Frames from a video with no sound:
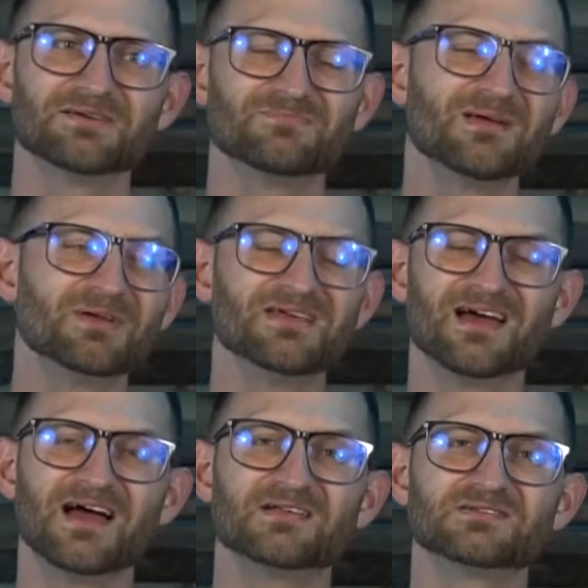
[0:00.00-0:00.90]

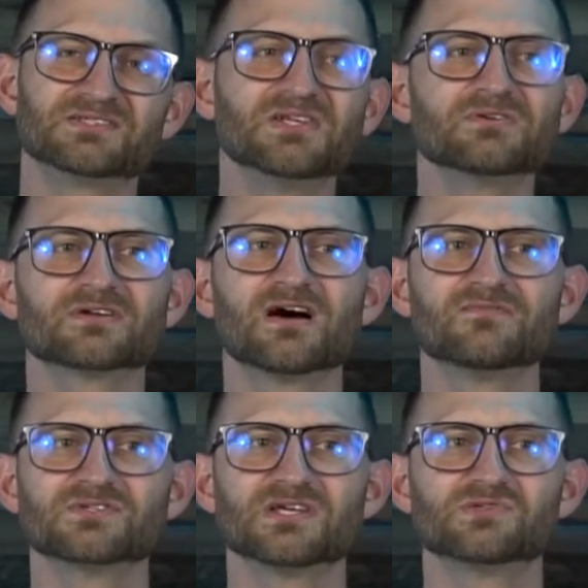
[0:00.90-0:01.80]
maybe steer the
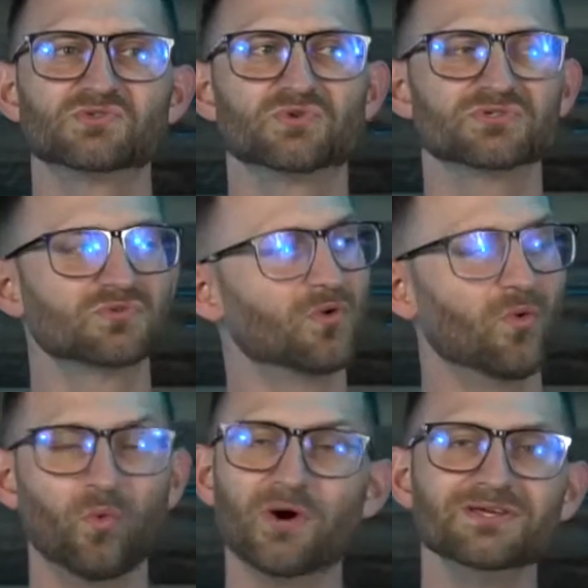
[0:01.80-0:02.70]
conversation towards
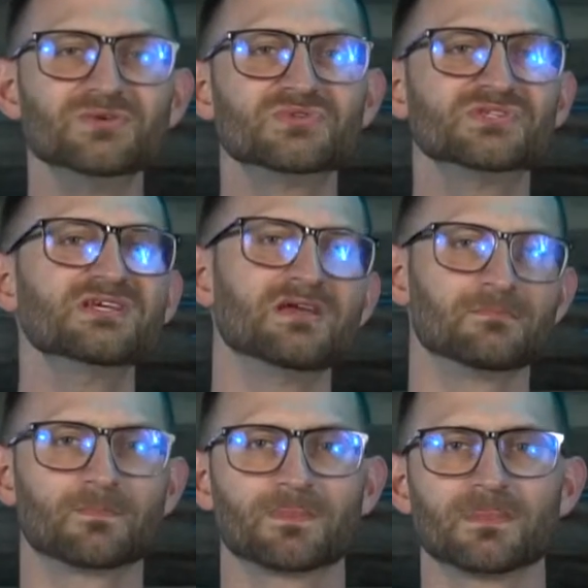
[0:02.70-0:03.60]
what you see.